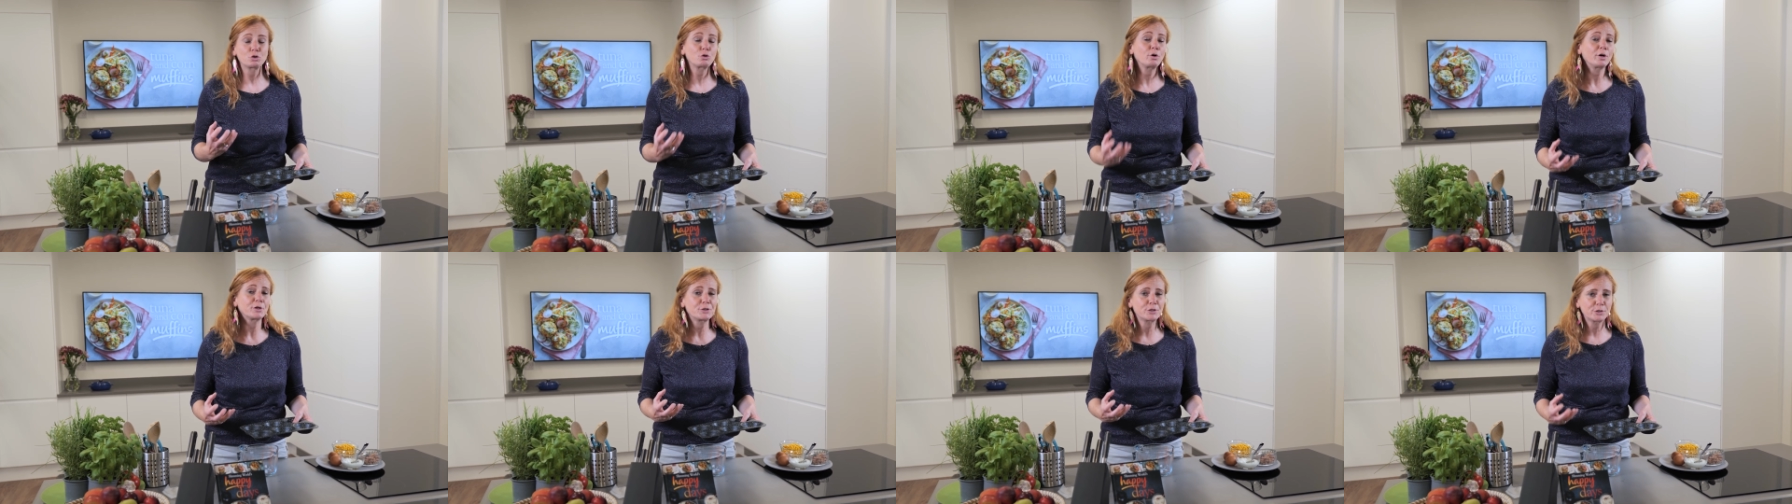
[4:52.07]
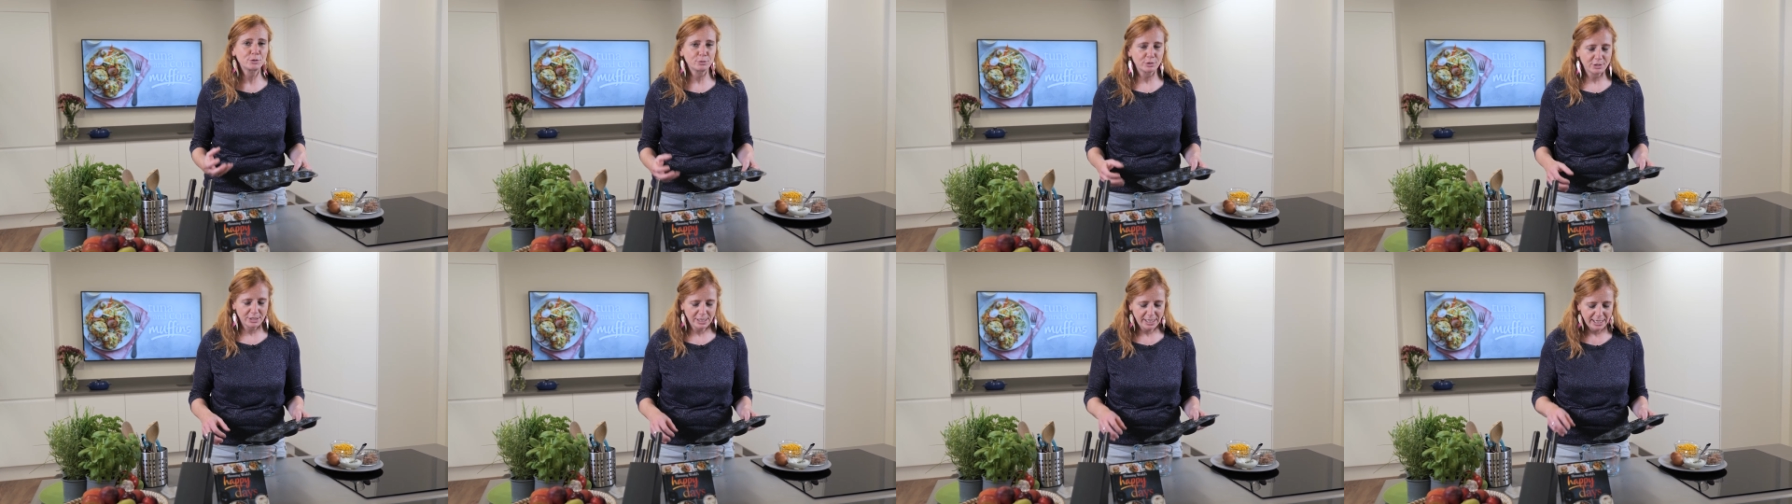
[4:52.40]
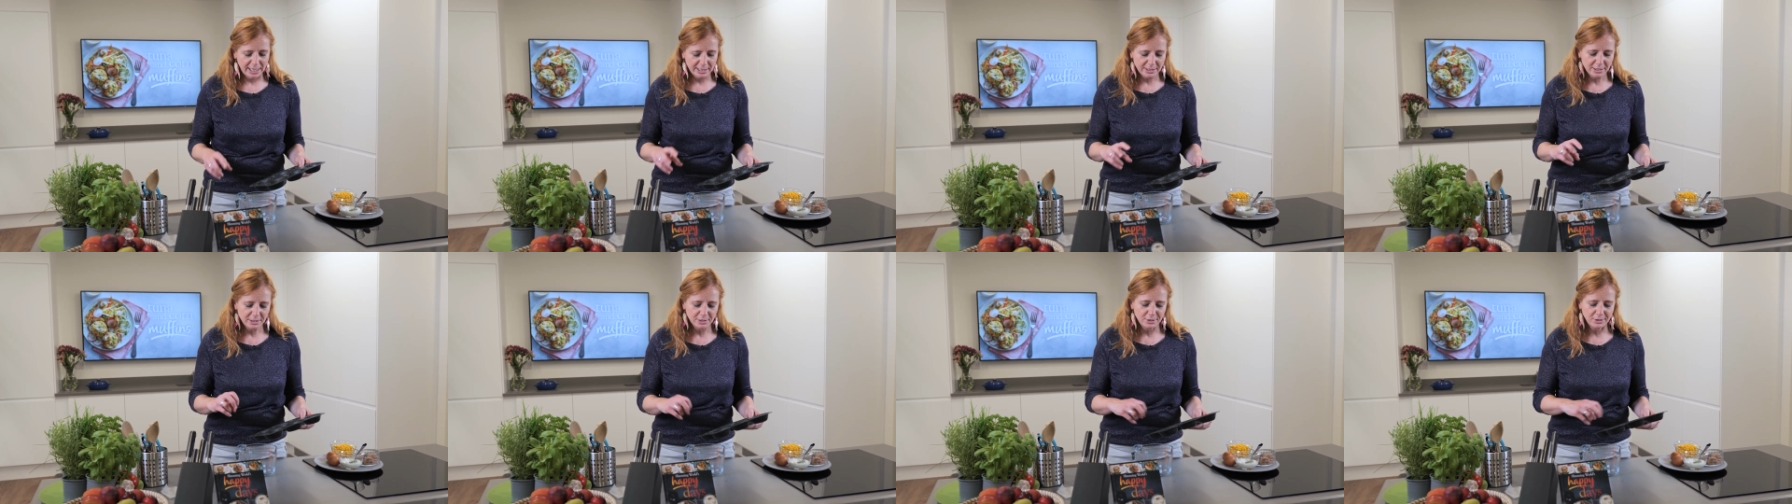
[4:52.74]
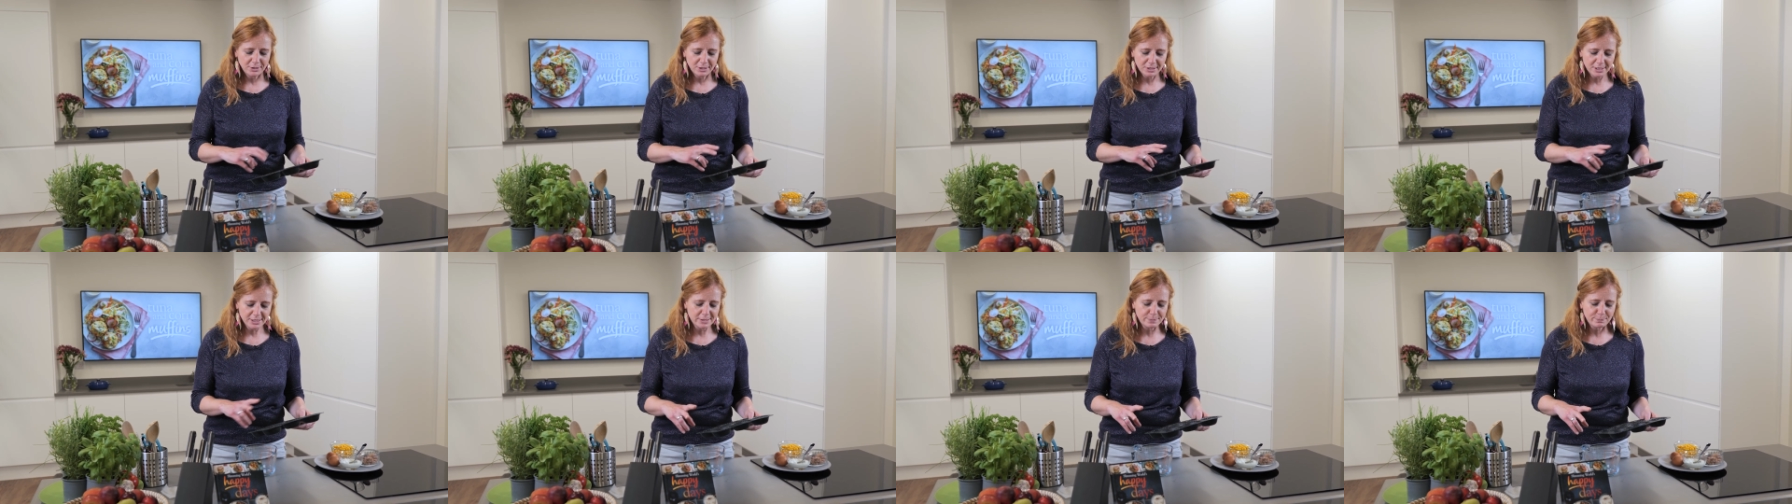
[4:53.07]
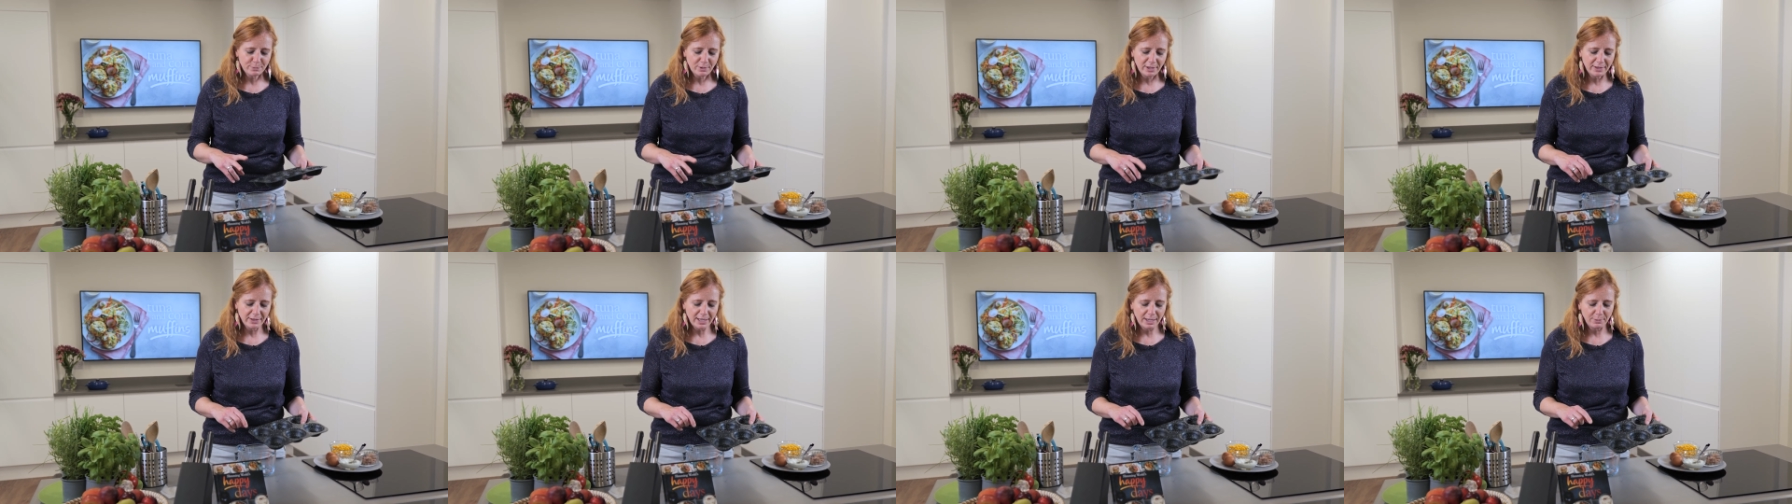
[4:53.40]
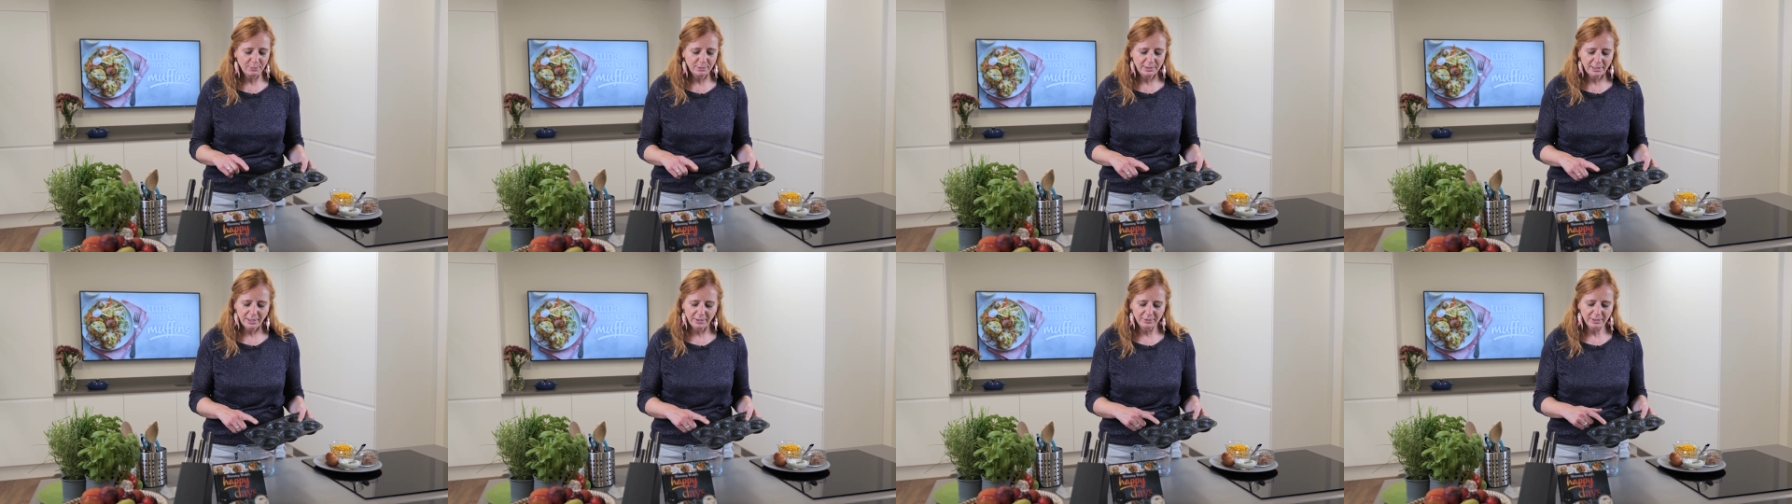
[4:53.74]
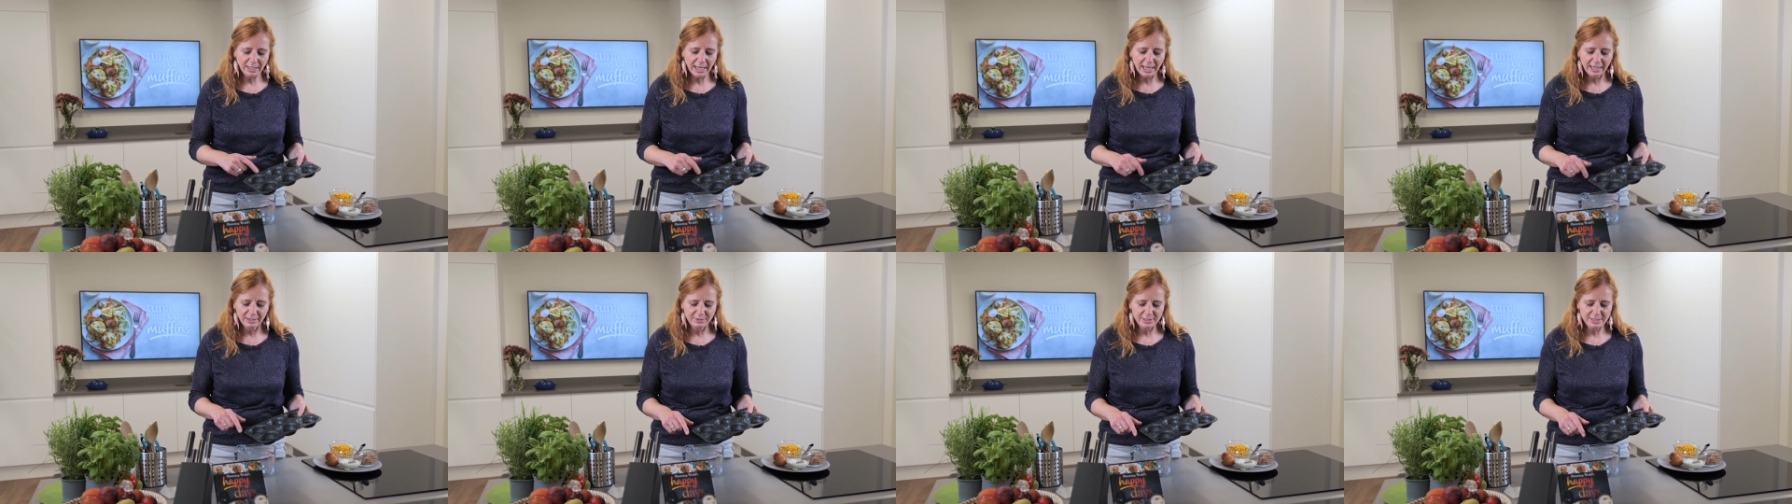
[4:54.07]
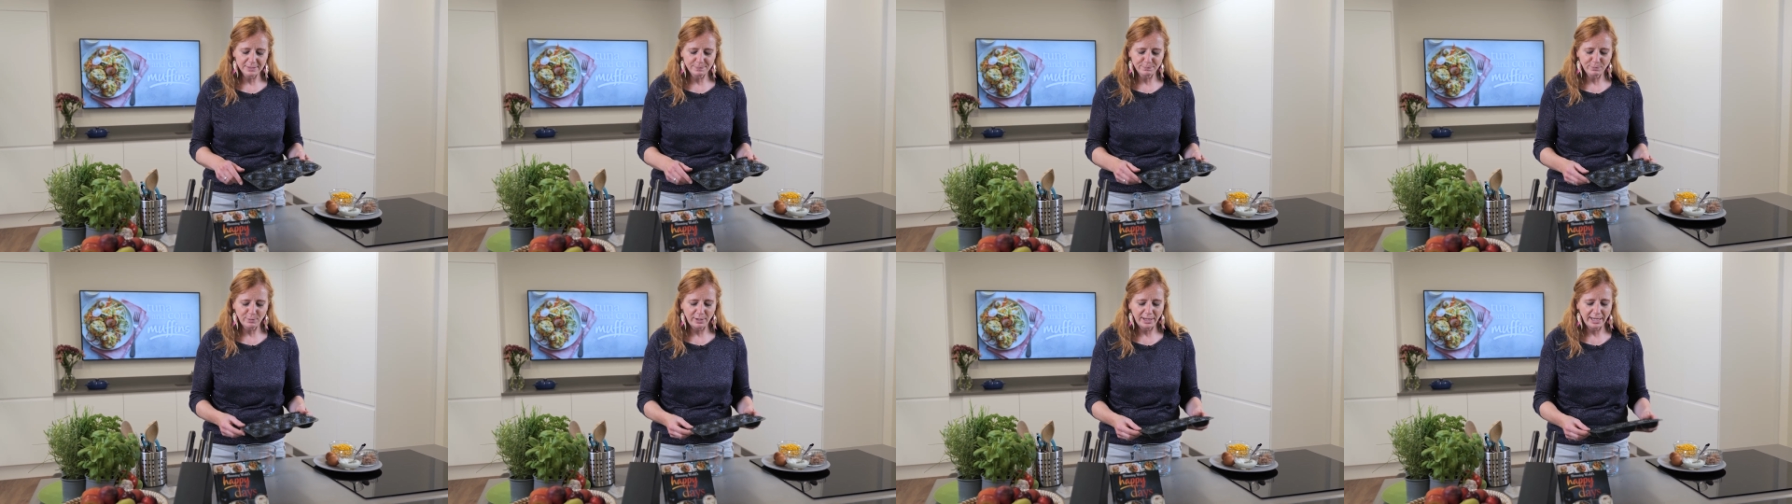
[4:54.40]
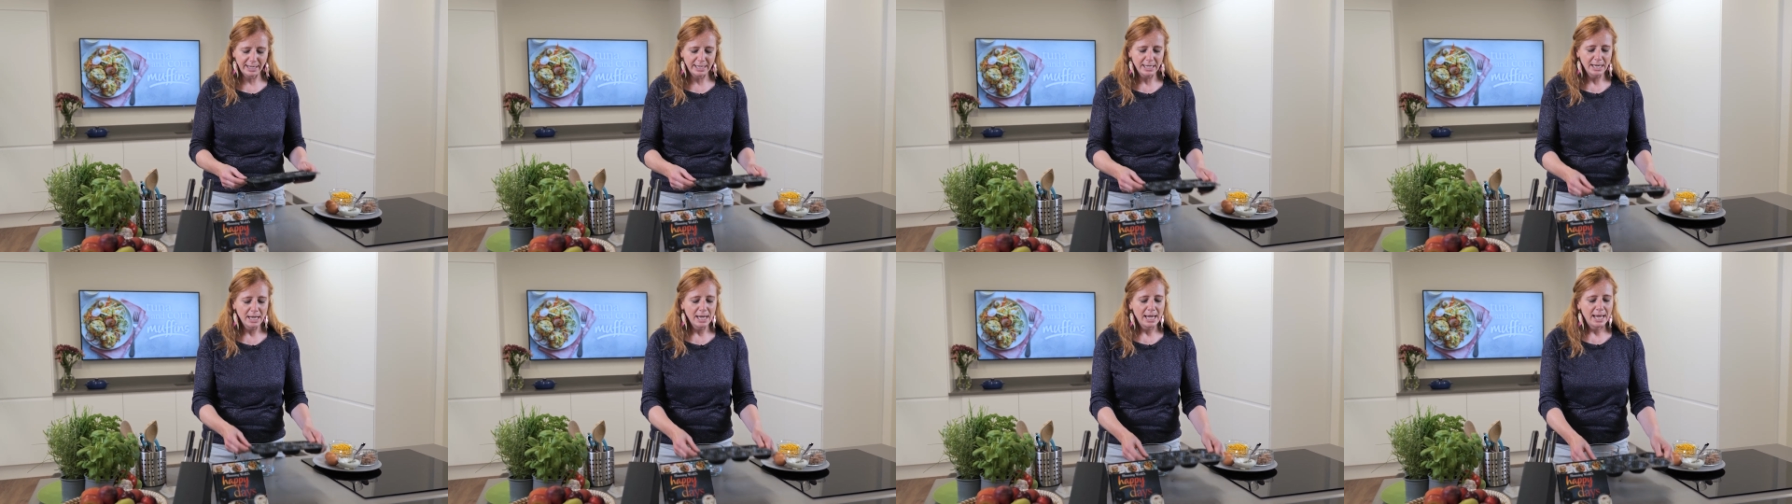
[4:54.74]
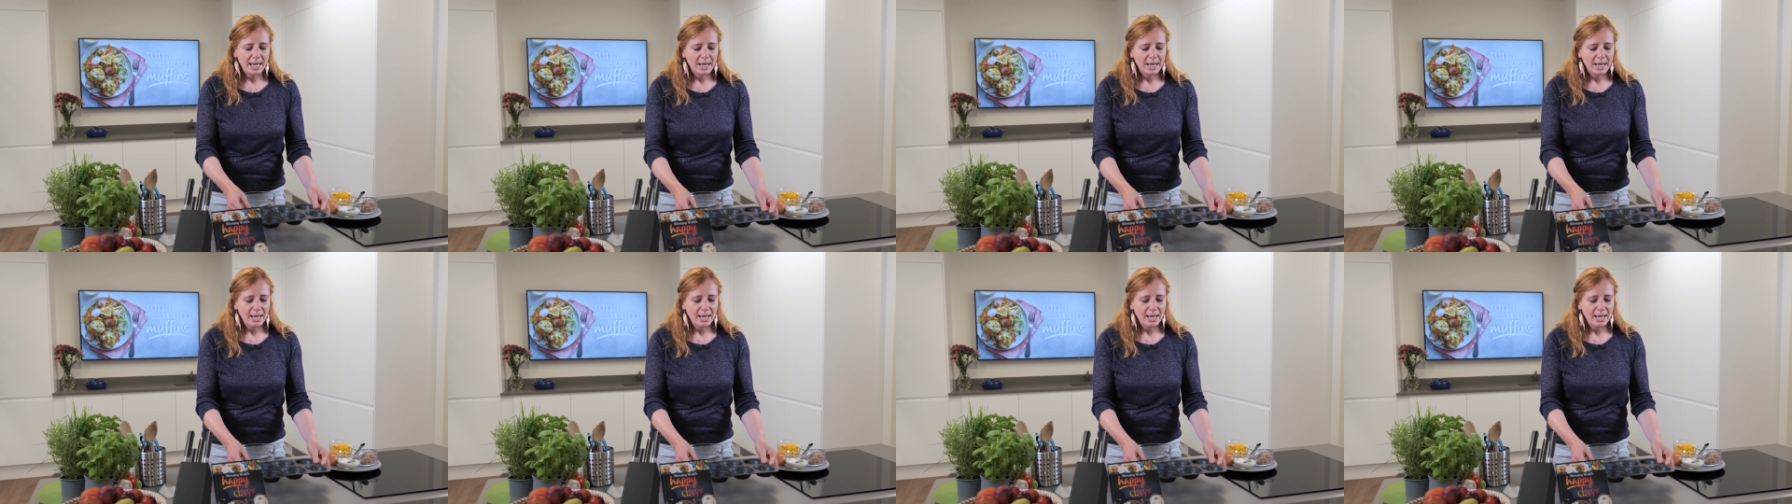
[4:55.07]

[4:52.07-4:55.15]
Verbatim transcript: trust your tin you could just spray that with low calorie spray